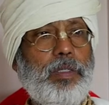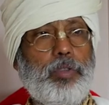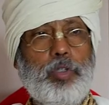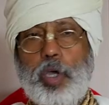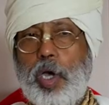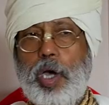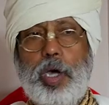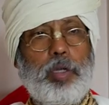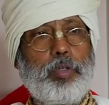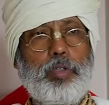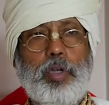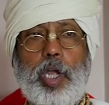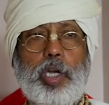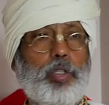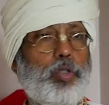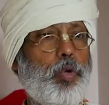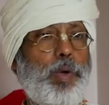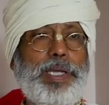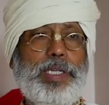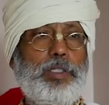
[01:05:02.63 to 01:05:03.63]
not,
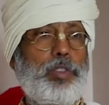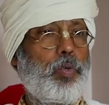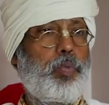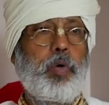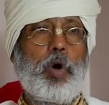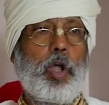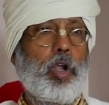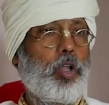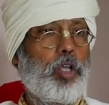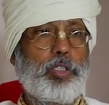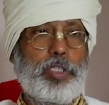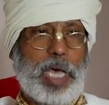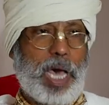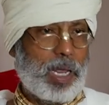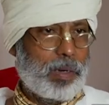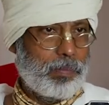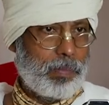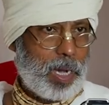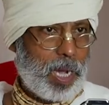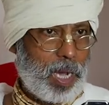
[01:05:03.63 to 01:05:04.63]
not going to follow
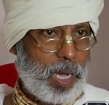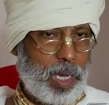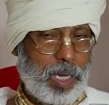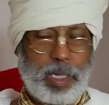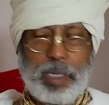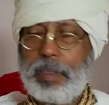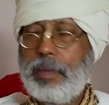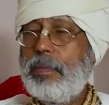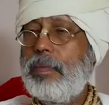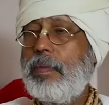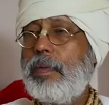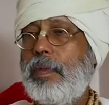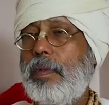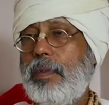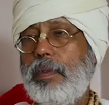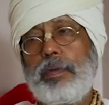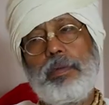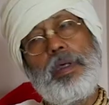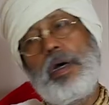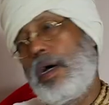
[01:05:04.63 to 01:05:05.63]
Dharma,
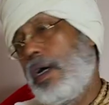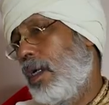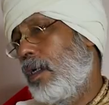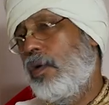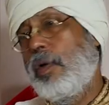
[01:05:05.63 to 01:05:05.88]
not